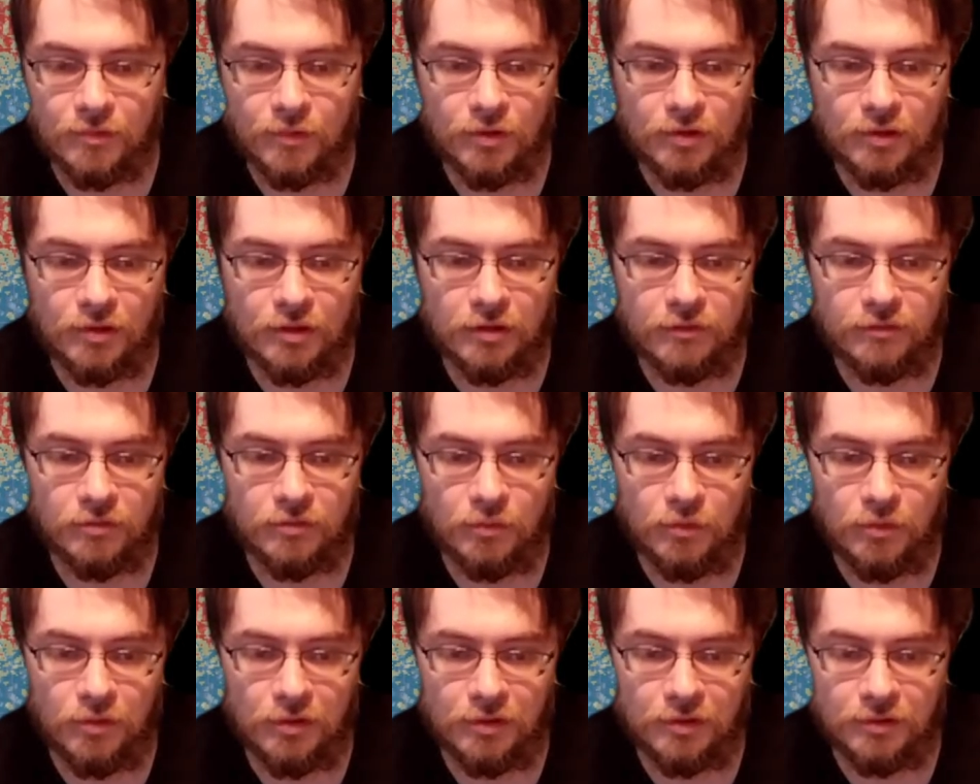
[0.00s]
level
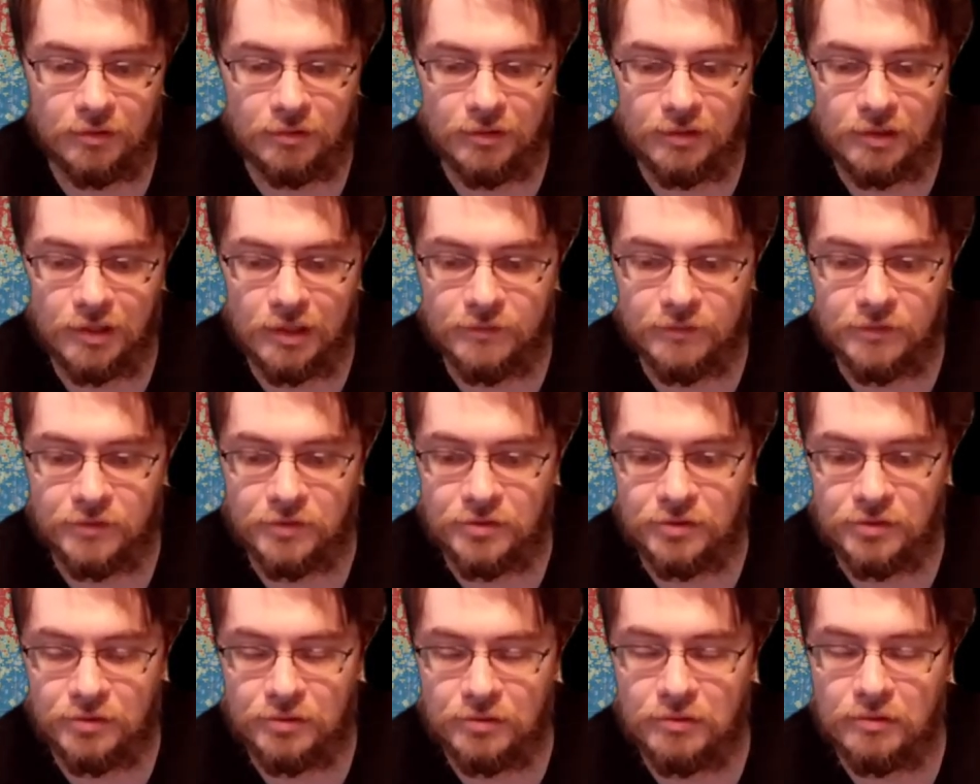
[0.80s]
1 and level
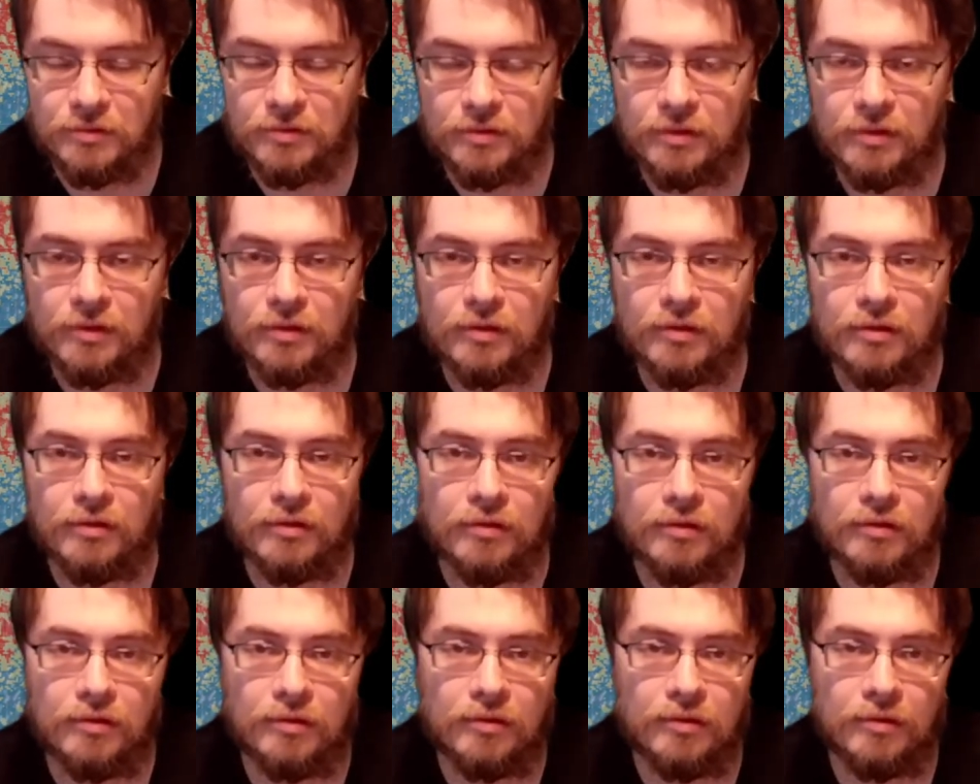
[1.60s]
2.
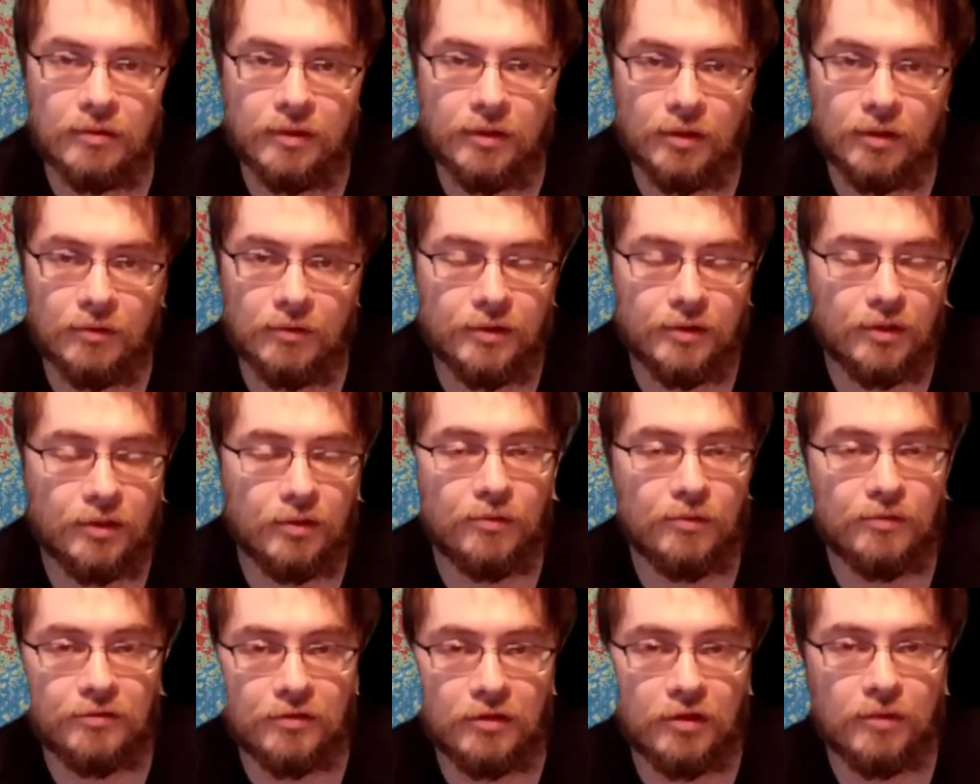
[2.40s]
It only
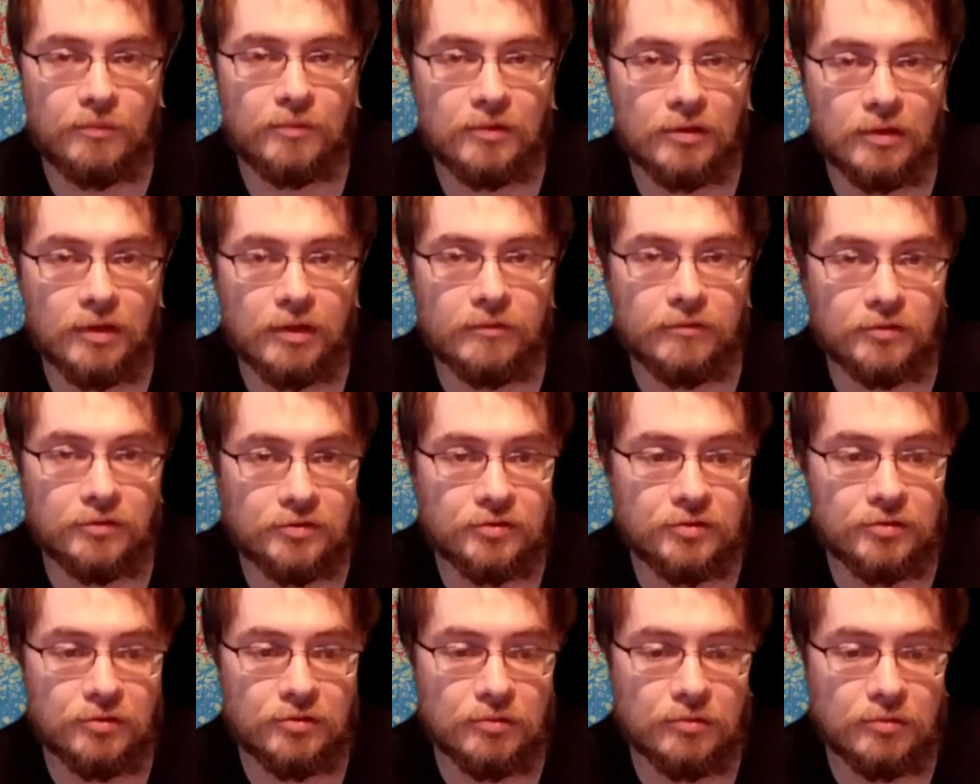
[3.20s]
goes up to level
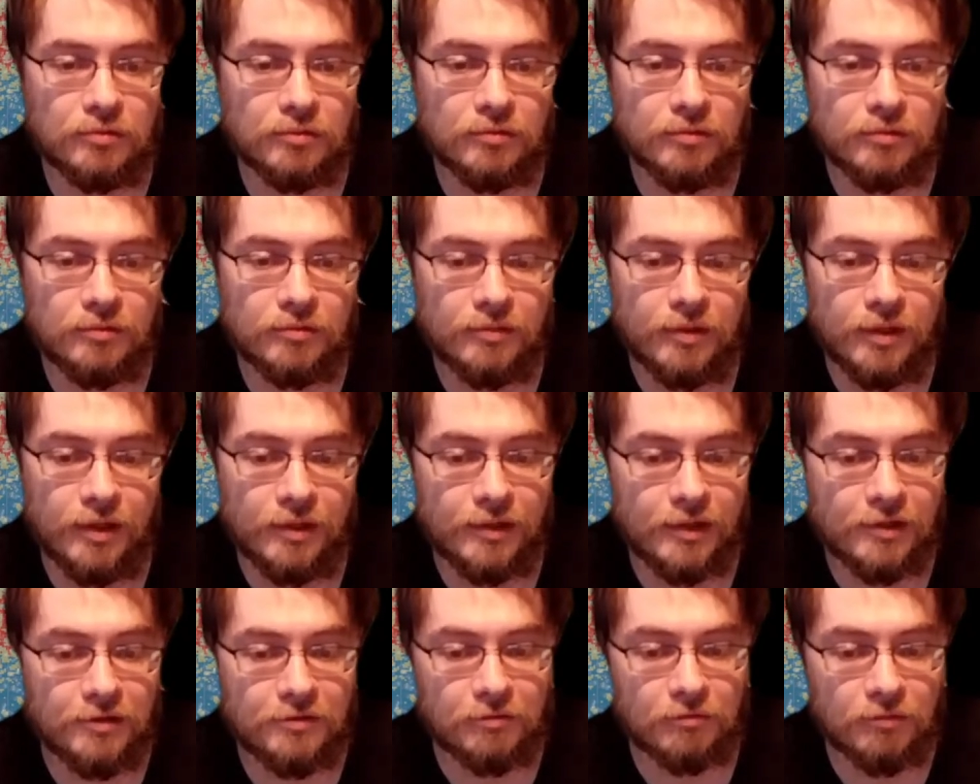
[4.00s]
2, and
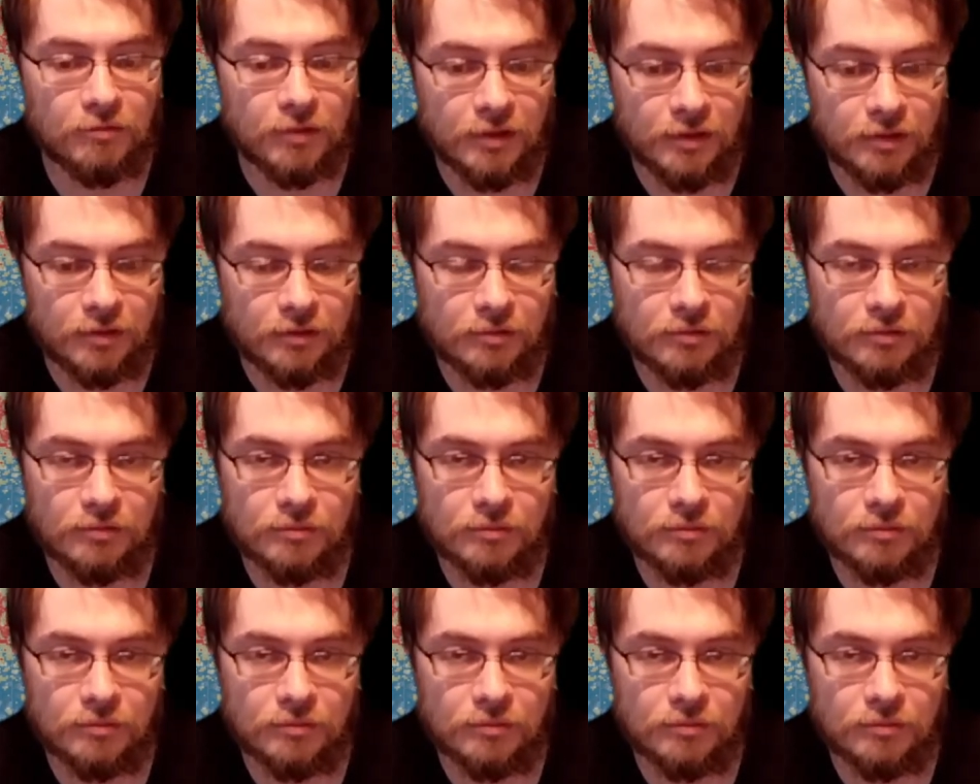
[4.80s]
that's red.